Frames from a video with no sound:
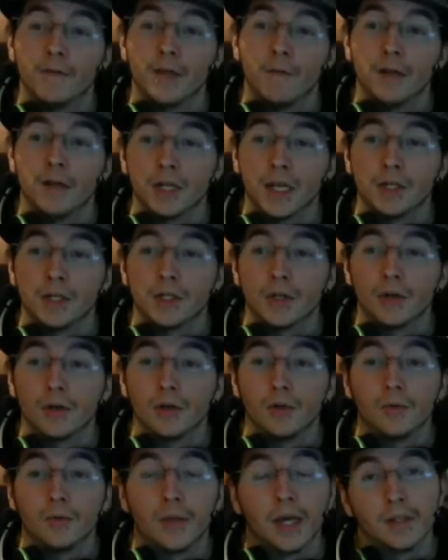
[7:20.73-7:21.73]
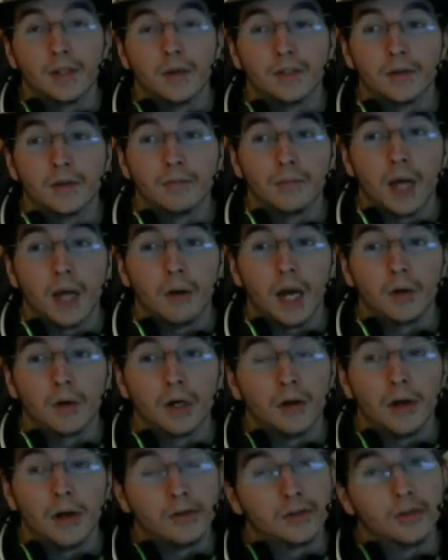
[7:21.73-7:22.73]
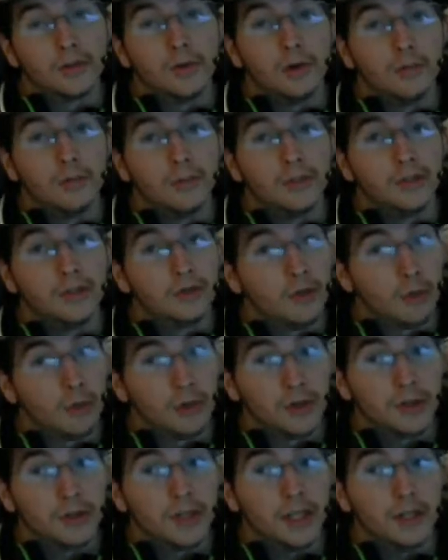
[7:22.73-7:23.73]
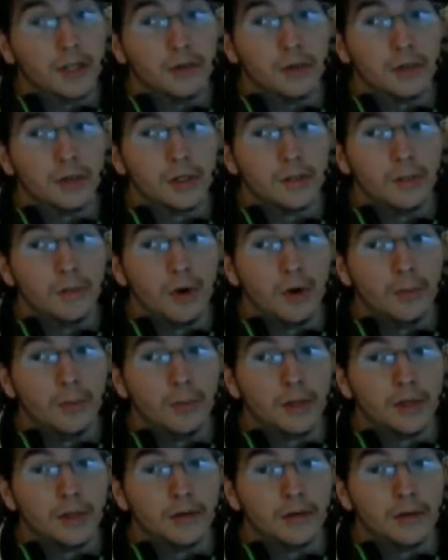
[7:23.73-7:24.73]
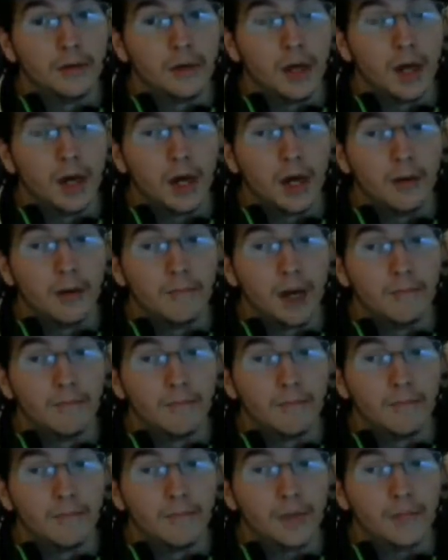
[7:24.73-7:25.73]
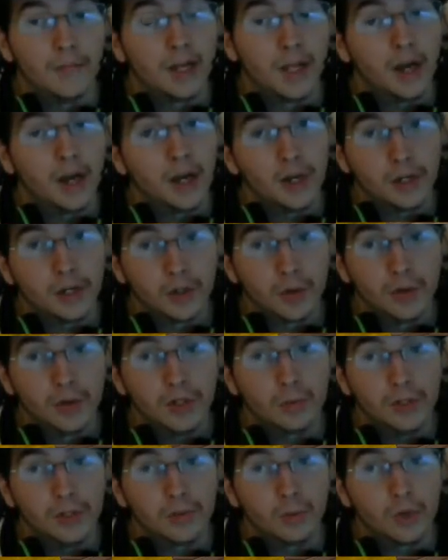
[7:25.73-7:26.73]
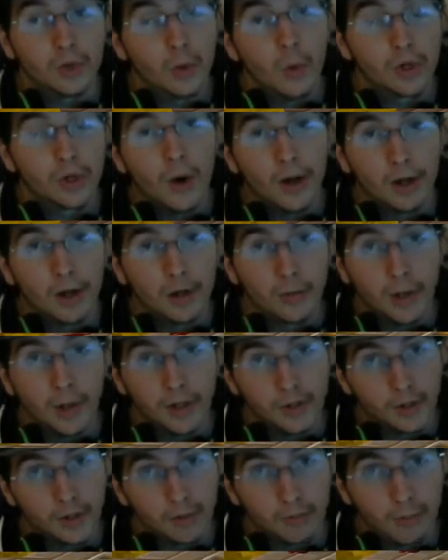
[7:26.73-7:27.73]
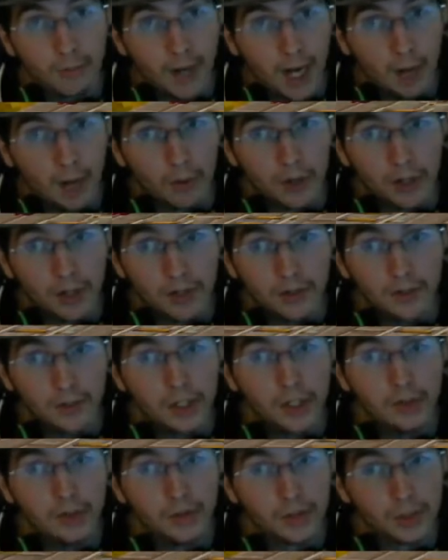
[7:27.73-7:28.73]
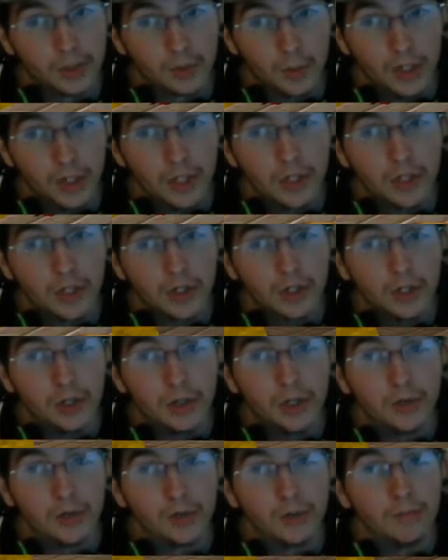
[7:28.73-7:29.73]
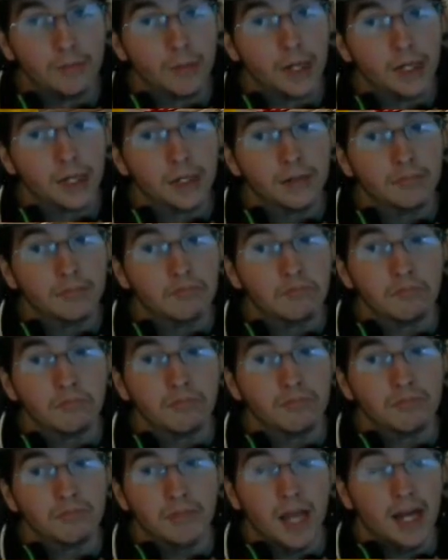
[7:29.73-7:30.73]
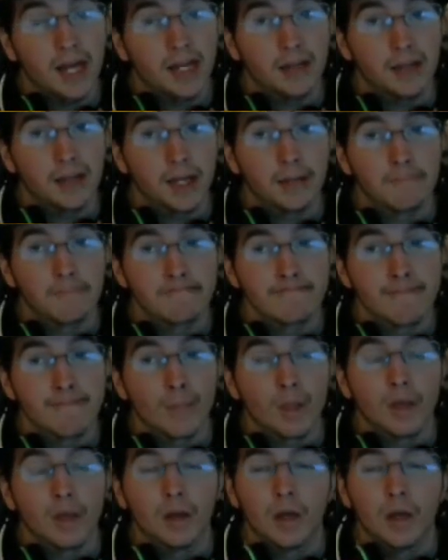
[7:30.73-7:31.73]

Over here, I can show you that redstone power also opens doors that you could open. Like iron doors require redstone power. You can use a switch, you can use a button, anything.